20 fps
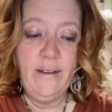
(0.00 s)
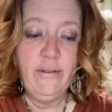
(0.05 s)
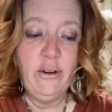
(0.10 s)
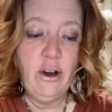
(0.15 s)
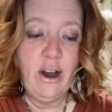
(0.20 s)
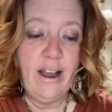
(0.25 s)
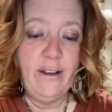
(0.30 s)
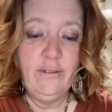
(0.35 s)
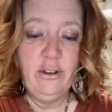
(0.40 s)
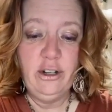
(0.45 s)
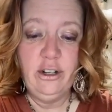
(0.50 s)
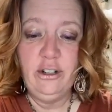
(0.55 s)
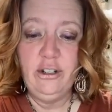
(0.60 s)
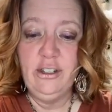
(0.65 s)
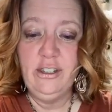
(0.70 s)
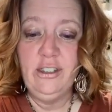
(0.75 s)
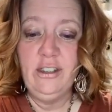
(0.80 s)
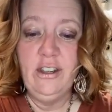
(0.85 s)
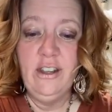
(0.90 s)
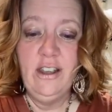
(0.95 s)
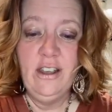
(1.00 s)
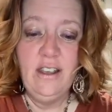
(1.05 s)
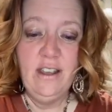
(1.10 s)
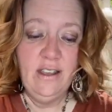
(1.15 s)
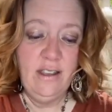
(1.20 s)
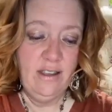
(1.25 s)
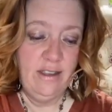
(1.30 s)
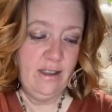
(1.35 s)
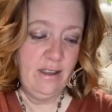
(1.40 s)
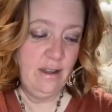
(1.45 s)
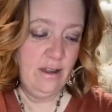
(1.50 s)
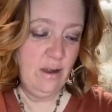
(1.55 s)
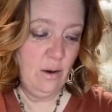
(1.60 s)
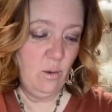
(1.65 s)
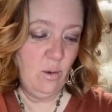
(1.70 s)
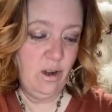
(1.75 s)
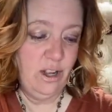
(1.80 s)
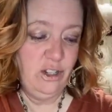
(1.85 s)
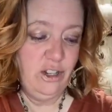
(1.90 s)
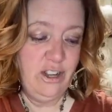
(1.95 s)
live crafters you
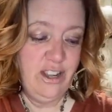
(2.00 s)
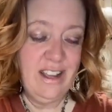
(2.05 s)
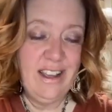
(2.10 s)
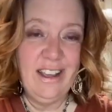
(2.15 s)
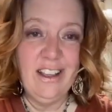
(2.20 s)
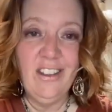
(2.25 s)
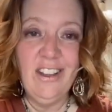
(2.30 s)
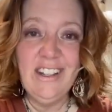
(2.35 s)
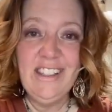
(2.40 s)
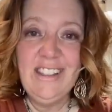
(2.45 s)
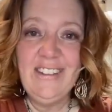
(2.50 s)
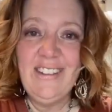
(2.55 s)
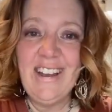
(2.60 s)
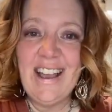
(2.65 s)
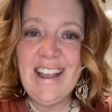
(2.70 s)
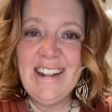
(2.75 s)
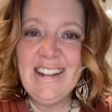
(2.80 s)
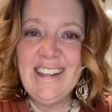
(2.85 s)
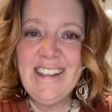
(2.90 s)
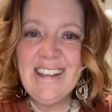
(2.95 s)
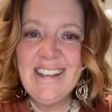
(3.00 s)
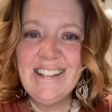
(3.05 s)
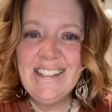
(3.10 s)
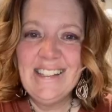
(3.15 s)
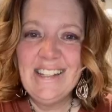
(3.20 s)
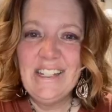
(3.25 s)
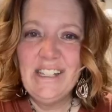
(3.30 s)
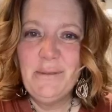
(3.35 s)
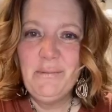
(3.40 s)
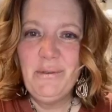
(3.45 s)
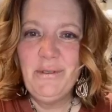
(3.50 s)
can watch. You can get lots of ideas,